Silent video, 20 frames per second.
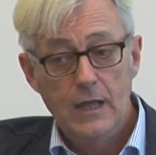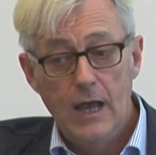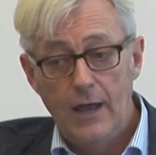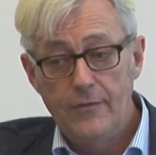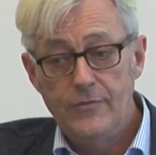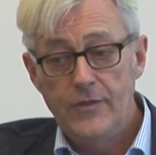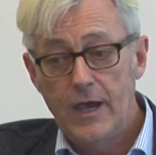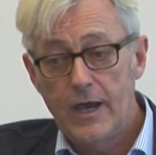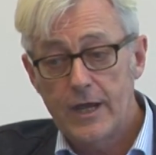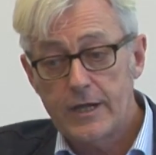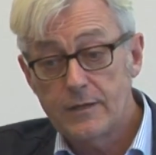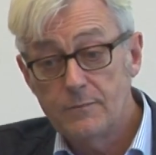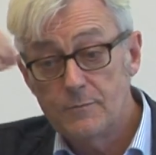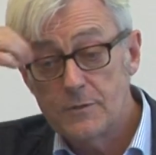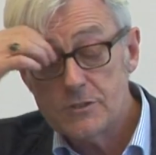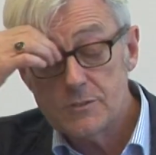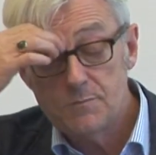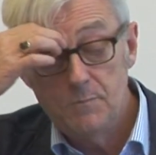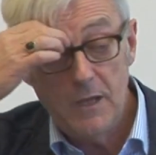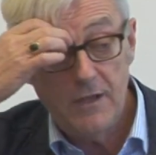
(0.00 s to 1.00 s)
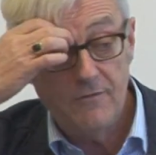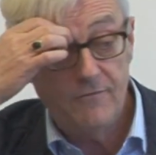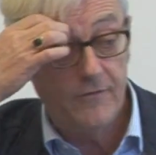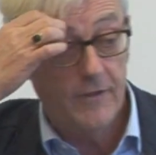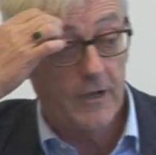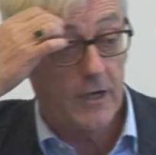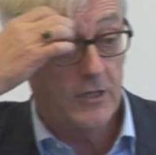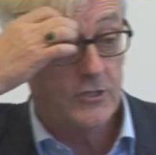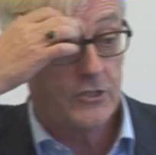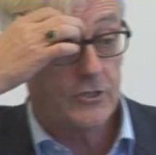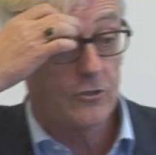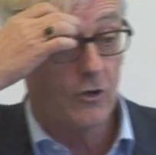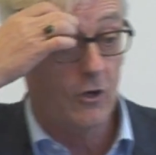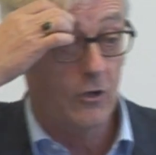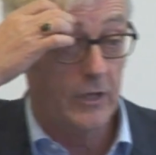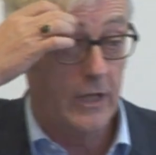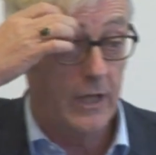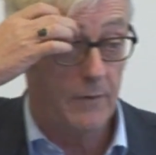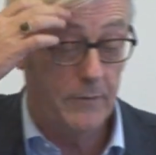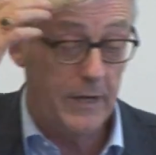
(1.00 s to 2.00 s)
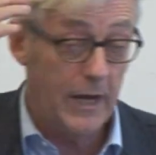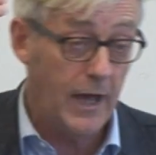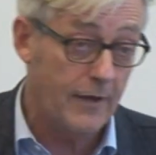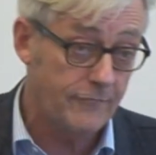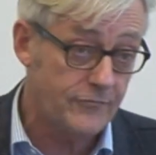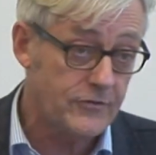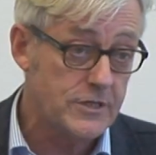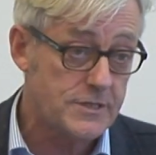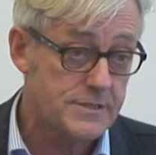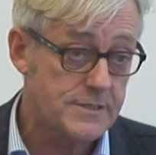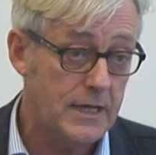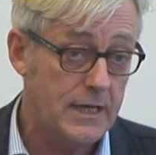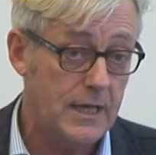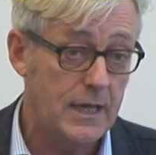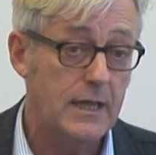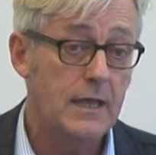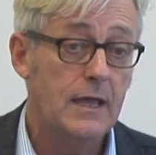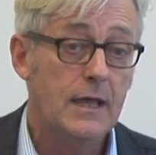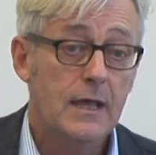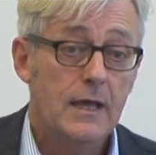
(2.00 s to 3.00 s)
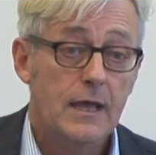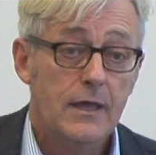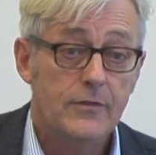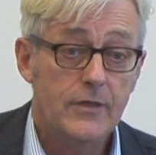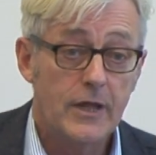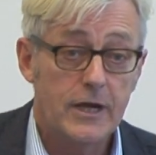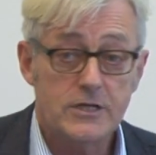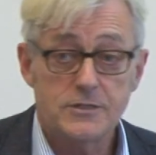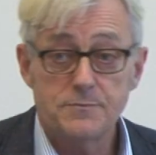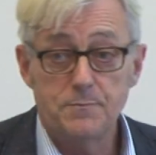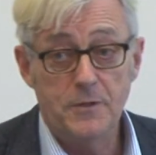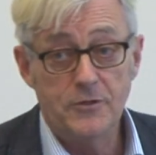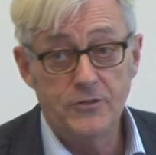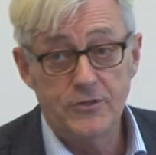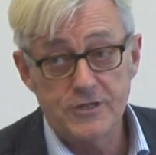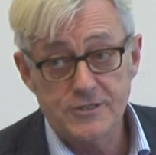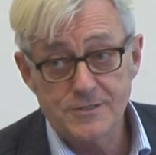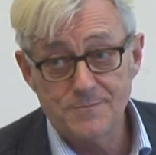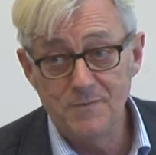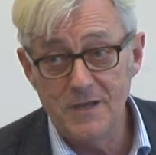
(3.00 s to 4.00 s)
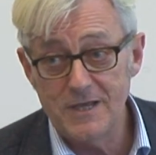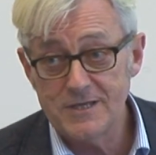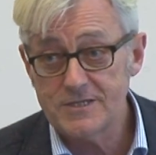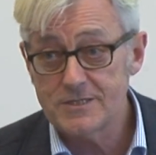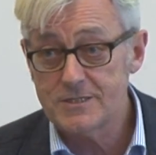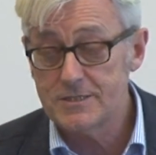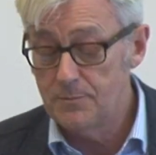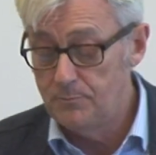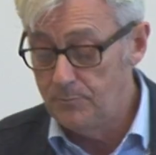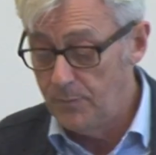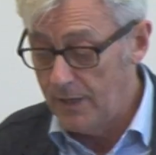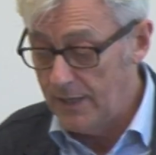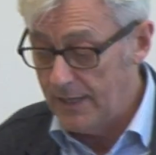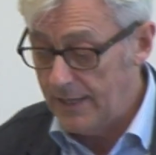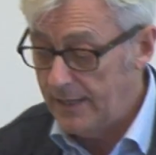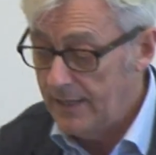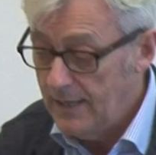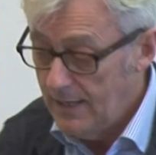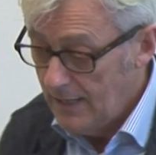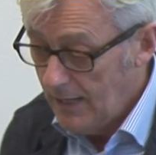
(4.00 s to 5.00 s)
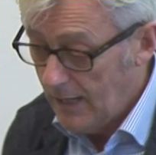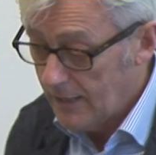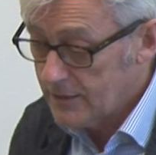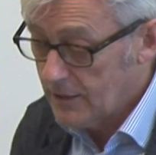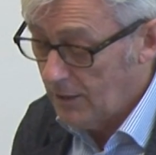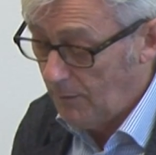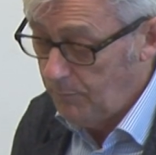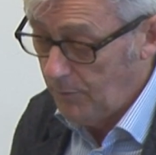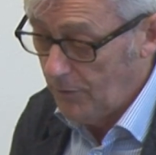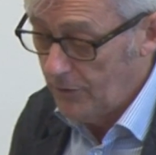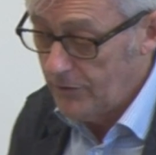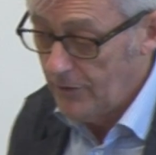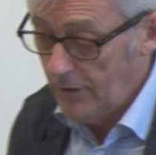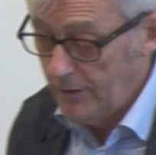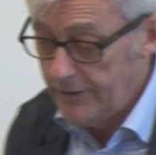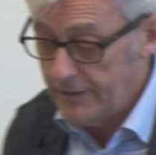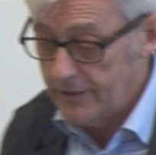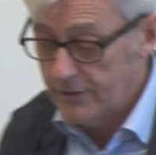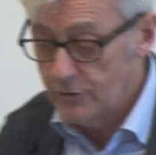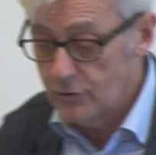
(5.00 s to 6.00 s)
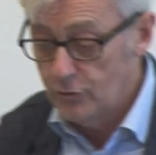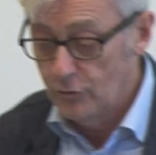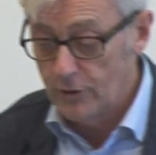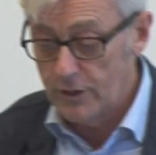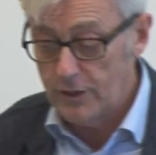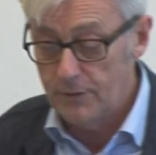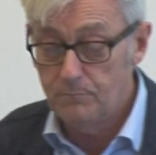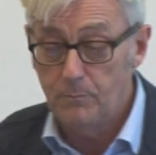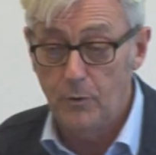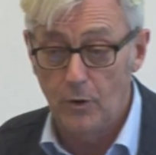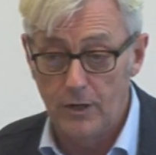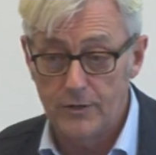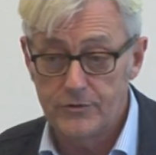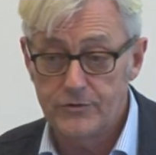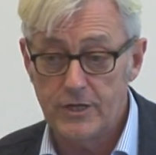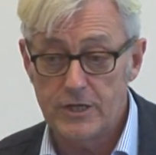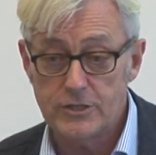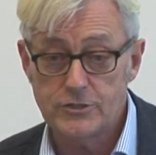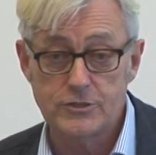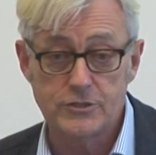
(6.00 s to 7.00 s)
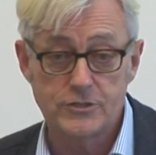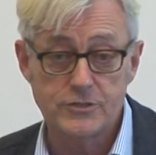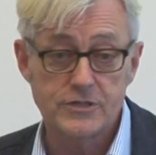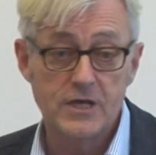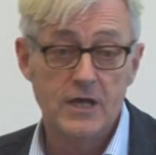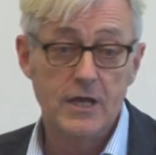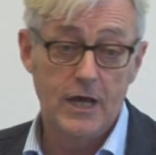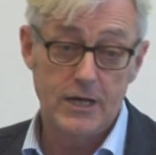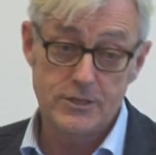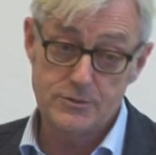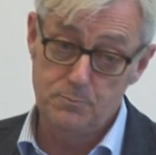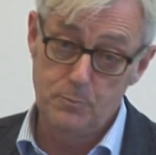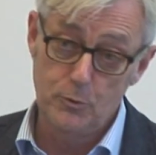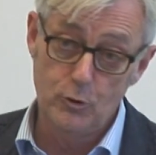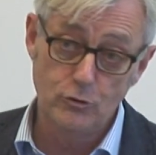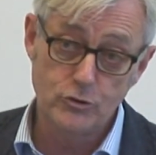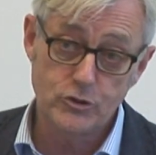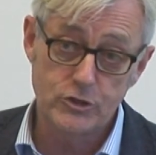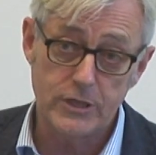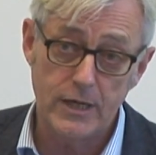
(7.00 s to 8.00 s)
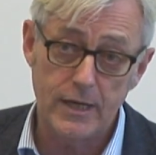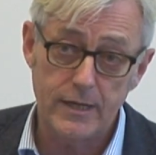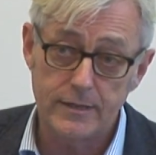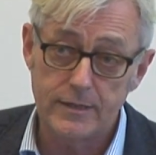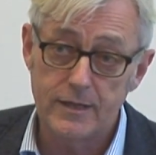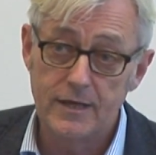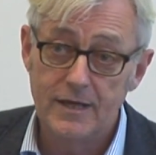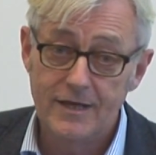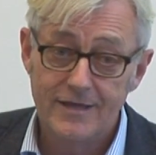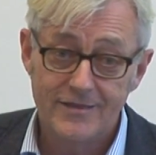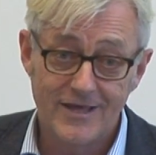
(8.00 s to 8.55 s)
And the argument's made fairly strongly. I mean, I have to say that it's been dismissed by a couple of the leading Tory politicians as bullshit.